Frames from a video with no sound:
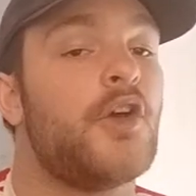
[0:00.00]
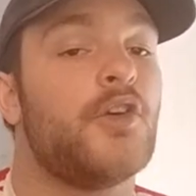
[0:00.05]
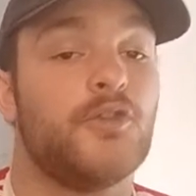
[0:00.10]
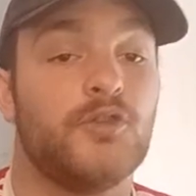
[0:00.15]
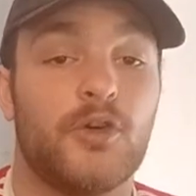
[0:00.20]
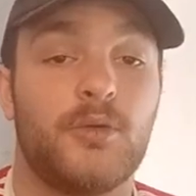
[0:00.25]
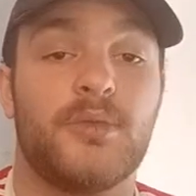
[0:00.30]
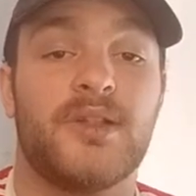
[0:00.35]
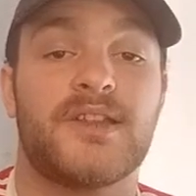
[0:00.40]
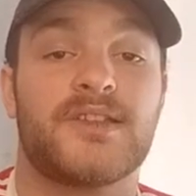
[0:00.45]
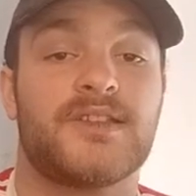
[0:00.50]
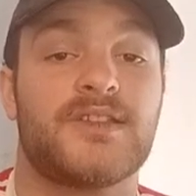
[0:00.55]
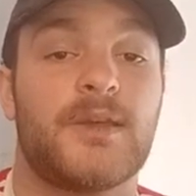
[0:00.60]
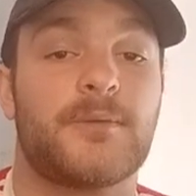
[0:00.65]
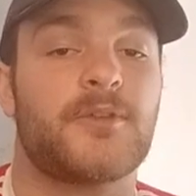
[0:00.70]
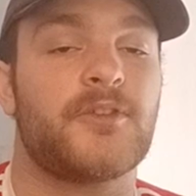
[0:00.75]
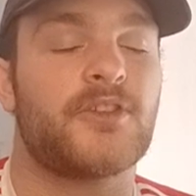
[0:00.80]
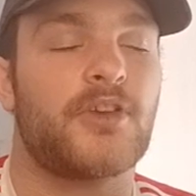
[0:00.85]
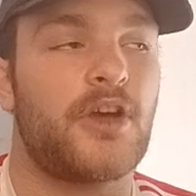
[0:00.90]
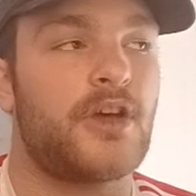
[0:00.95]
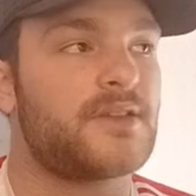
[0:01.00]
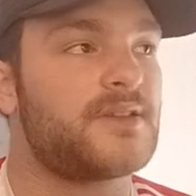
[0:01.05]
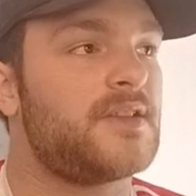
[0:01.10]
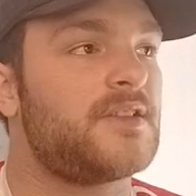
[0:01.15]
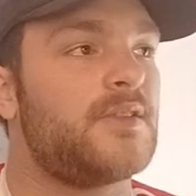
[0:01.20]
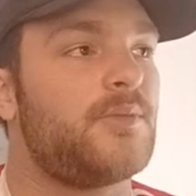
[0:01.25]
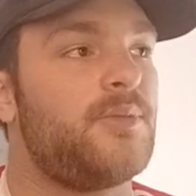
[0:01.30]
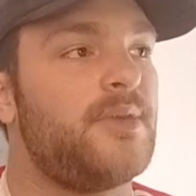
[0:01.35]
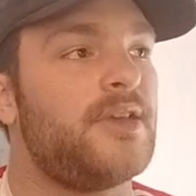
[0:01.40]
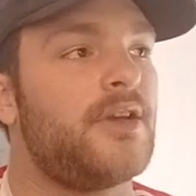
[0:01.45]
Normal interceptions are set
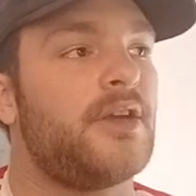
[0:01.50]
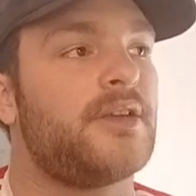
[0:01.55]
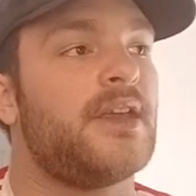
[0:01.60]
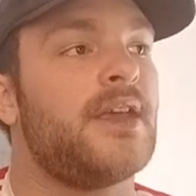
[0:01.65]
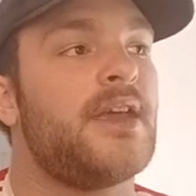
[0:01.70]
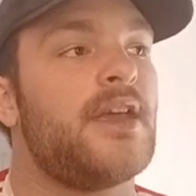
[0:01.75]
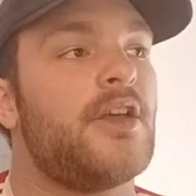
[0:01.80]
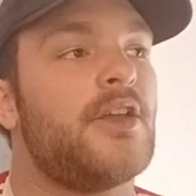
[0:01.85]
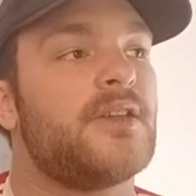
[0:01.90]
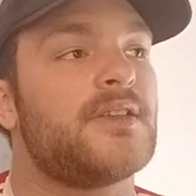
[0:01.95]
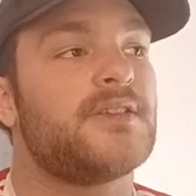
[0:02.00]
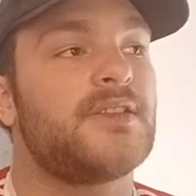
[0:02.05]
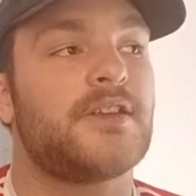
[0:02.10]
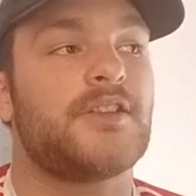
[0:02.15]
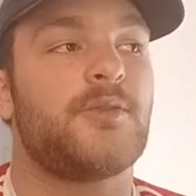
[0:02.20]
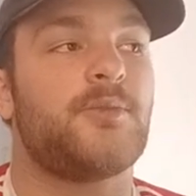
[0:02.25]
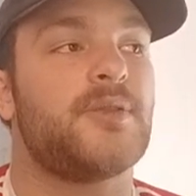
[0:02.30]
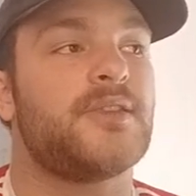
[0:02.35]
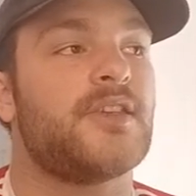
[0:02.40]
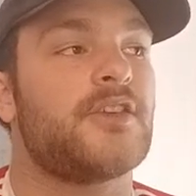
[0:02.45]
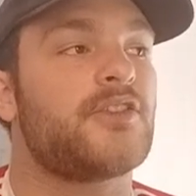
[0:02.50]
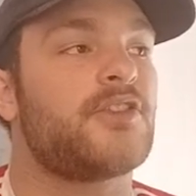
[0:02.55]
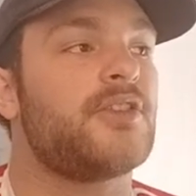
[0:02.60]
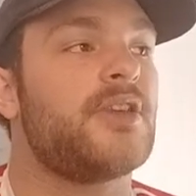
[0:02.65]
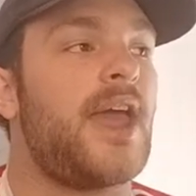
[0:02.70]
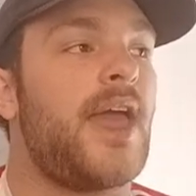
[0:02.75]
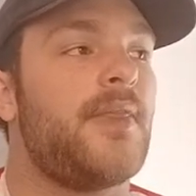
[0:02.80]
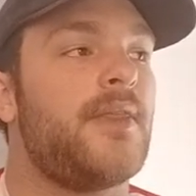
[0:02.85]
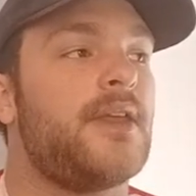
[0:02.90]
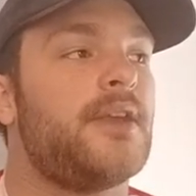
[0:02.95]
to be on, stick to position,
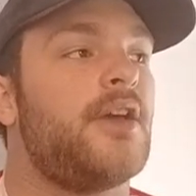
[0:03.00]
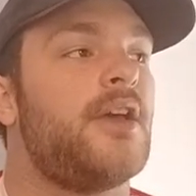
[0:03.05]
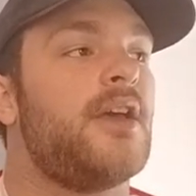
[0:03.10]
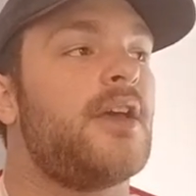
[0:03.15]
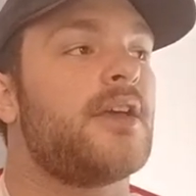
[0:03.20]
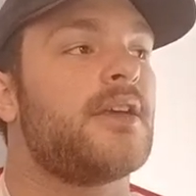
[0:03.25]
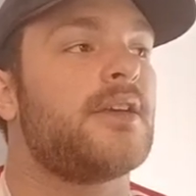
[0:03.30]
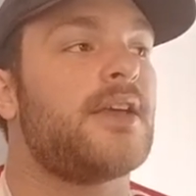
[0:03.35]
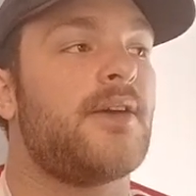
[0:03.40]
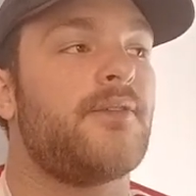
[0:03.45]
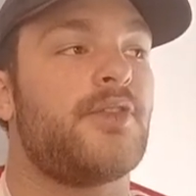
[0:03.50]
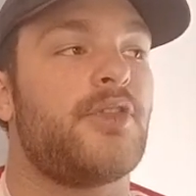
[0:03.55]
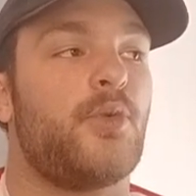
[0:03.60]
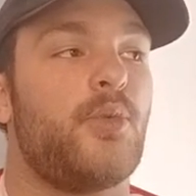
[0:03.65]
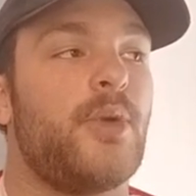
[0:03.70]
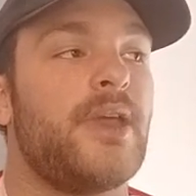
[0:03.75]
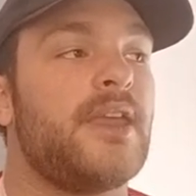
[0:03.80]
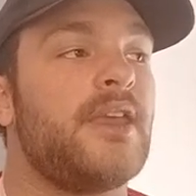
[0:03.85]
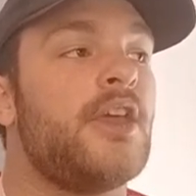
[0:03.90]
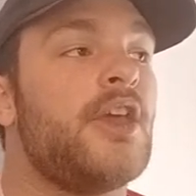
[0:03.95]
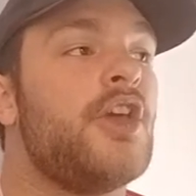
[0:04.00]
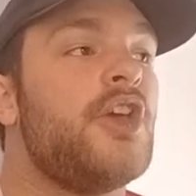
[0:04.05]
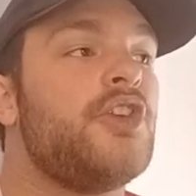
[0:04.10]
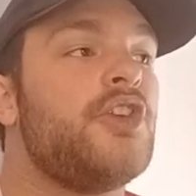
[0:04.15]
and then cover the wing.